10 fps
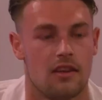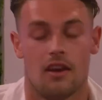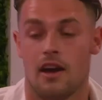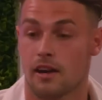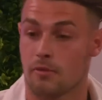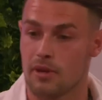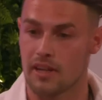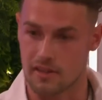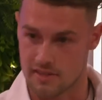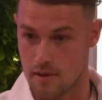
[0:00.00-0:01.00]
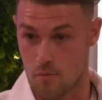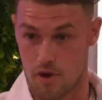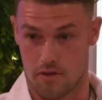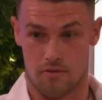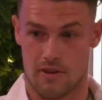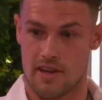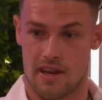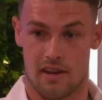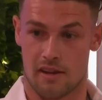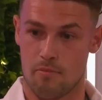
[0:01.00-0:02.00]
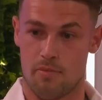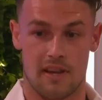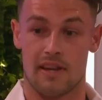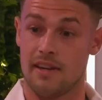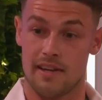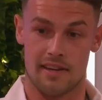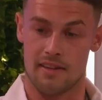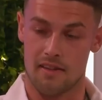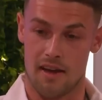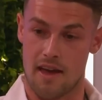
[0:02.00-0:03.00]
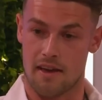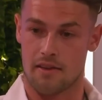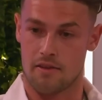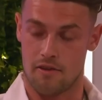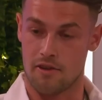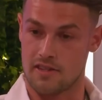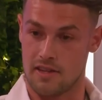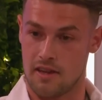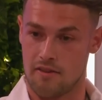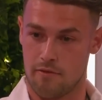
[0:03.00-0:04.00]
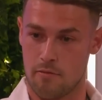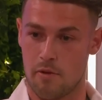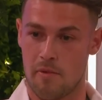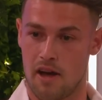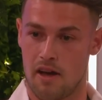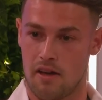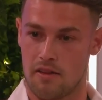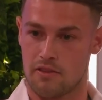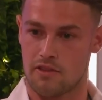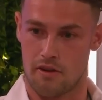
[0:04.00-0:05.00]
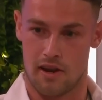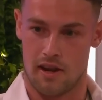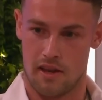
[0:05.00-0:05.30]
I completely understand why you're annoyed, and I completely like honestly from the bottom of my heart. Yeah. Sorry,